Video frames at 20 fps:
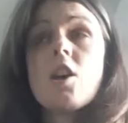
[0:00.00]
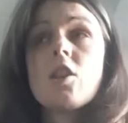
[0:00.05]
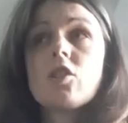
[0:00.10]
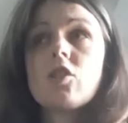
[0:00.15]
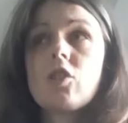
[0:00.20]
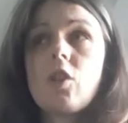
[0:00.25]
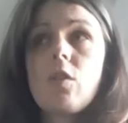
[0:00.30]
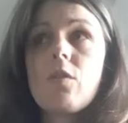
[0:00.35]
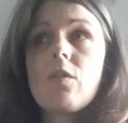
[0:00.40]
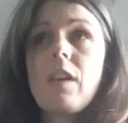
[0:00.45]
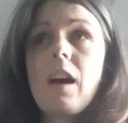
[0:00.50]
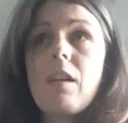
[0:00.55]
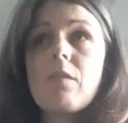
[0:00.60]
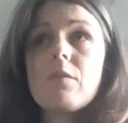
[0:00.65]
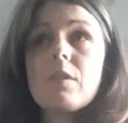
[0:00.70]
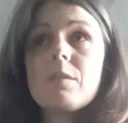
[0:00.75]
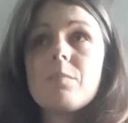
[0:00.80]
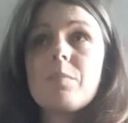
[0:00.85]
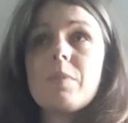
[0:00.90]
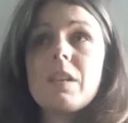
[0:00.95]
So that
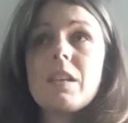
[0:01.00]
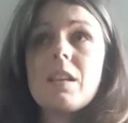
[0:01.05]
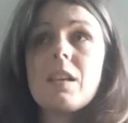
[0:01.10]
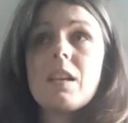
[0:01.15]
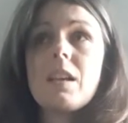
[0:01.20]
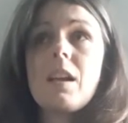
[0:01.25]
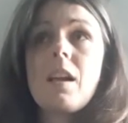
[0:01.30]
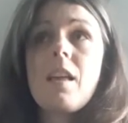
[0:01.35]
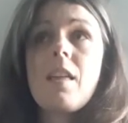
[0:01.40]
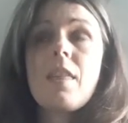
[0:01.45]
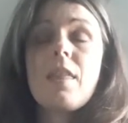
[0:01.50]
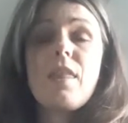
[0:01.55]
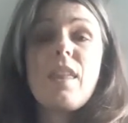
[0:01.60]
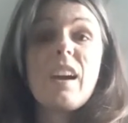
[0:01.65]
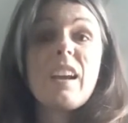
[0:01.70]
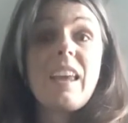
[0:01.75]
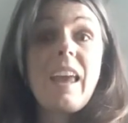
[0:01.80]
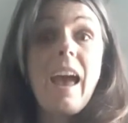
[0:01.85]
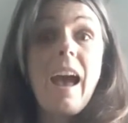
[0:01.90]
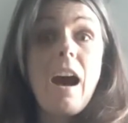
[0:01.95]
would be
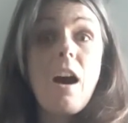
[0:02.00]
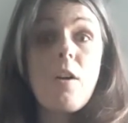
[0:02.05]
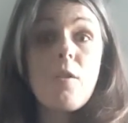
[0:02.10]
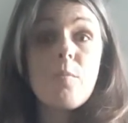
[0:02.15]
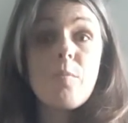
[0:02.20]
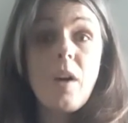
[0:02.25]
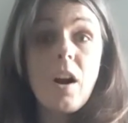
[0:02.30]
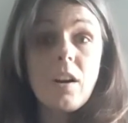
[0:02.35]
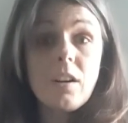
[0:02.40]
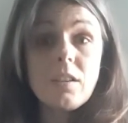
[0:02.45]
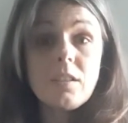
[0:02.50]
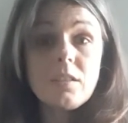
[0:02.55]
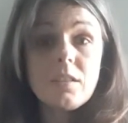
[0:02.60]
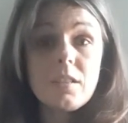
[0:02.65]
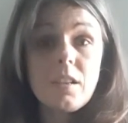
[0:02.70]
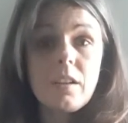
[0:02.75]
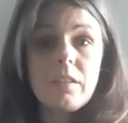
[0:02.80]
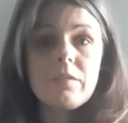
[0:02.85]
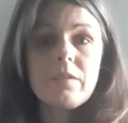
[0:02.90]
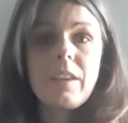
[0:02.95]
the cow
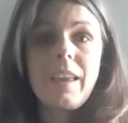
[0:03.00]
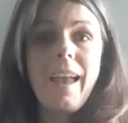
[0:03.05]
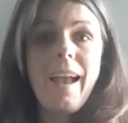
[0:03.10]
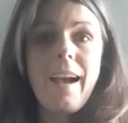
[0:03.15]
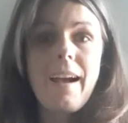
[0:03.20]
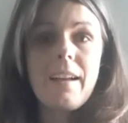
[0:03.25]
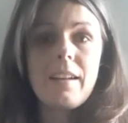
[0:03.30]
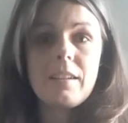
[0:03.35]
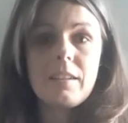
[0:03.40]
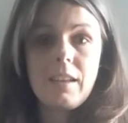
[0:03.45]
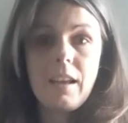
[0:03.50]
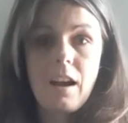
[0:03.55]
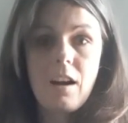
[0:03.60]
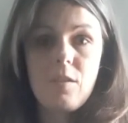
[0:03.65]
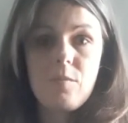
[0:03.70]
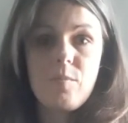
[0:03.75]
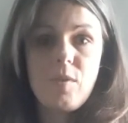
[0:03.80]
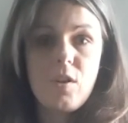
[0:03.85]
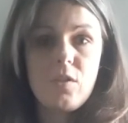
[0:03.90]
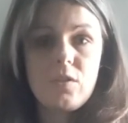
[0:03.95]
part of cat
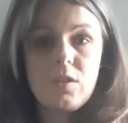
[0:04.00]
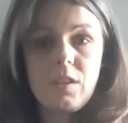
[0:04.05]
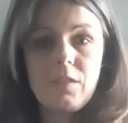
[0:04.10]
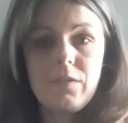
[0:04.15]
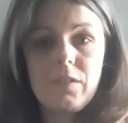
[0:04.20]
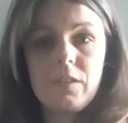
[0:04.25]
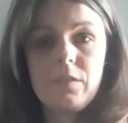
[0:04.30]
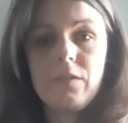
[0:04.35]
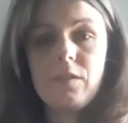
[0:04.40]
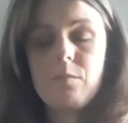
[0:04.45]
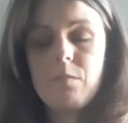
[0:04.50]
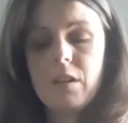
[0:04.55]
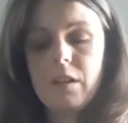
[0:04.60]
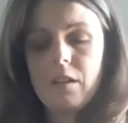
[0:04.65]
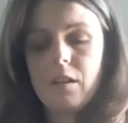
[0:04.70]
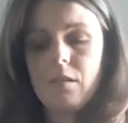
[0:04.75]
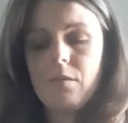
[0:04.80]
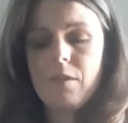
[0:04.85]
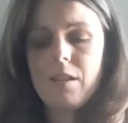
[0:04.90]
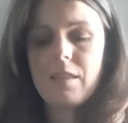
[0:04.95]
cow pose, if you're
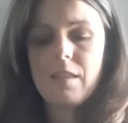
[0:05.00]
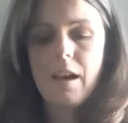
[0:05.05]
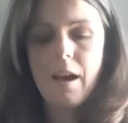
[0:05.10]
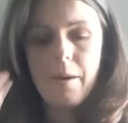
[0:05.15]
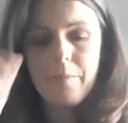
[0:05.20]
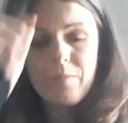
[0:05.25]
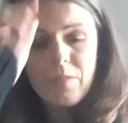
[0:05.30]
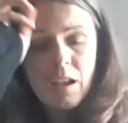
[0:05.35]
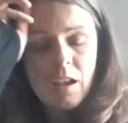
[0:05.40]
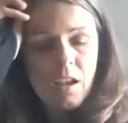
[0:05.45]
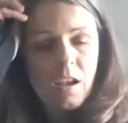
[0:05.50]
familiar with that.